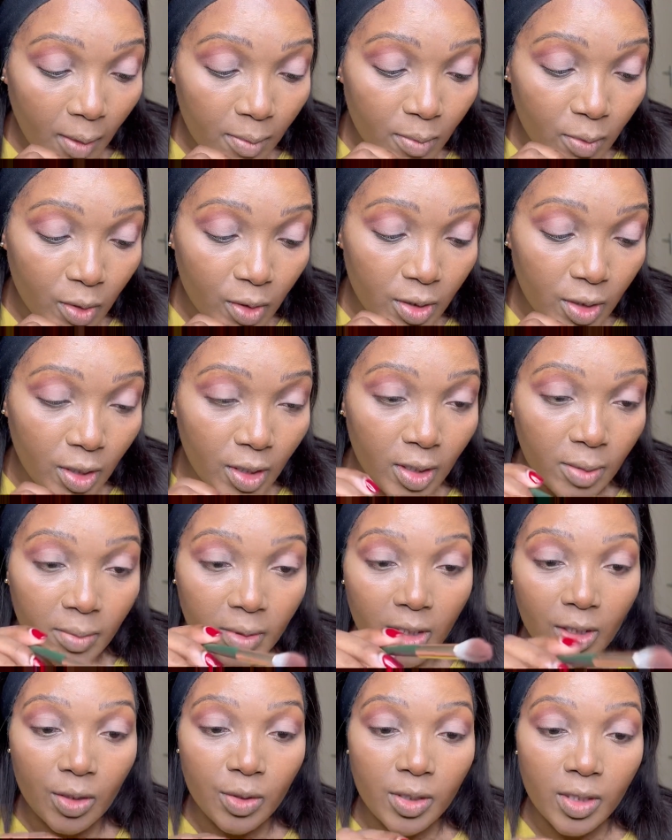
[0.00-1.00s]
Because I'm going to be
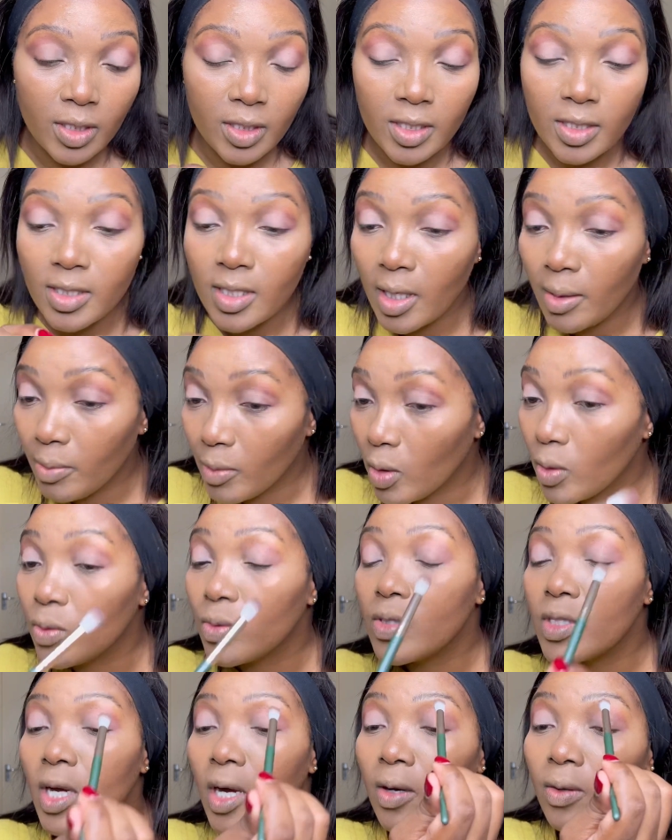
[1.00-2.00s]
using the same Ghost
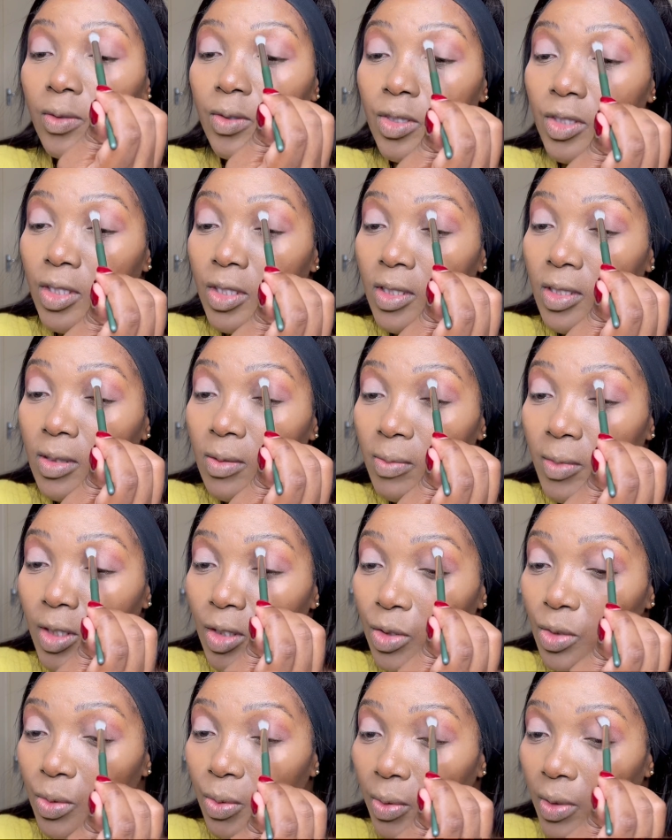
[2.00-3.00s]
Town to just make
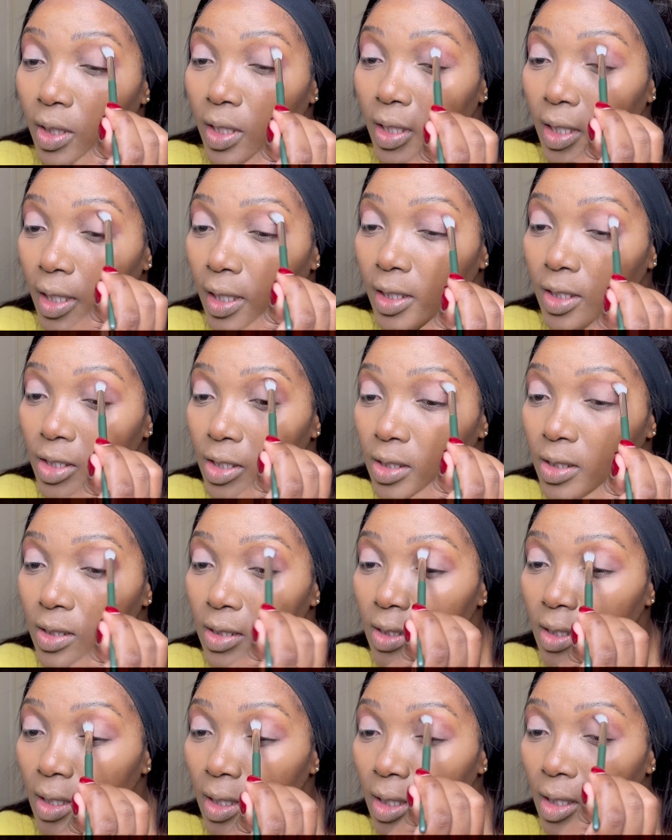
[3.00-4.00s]
sure that I just
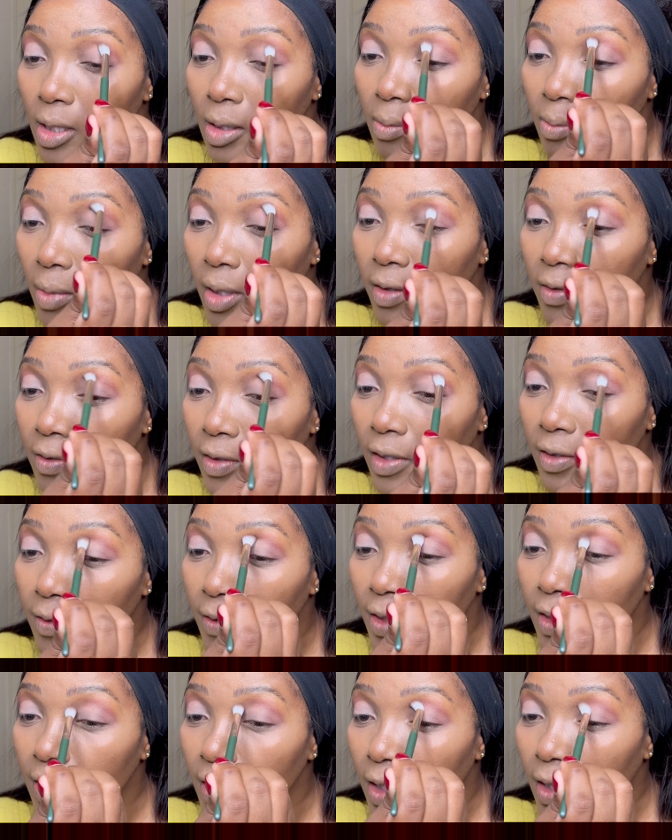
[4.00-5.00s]
buff
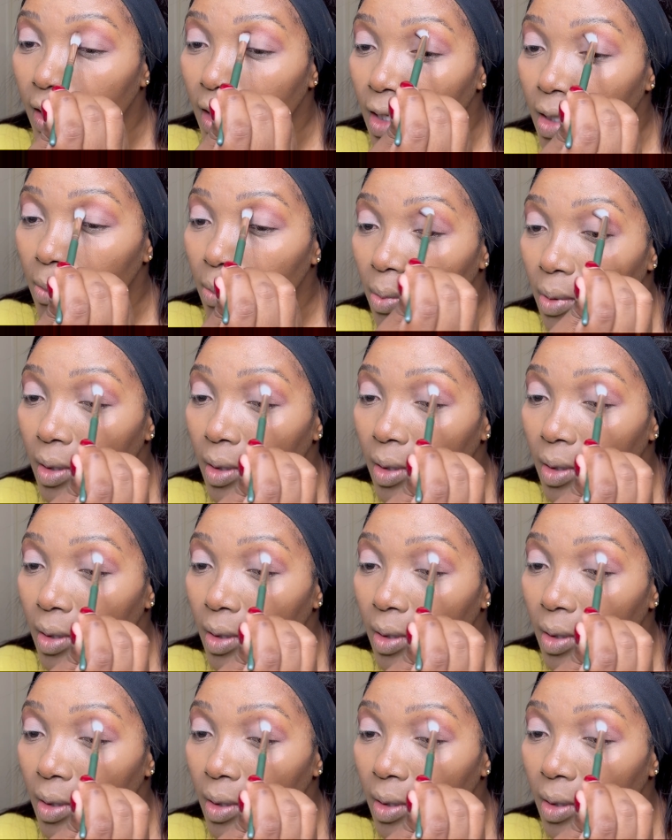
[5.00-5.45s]
everything up.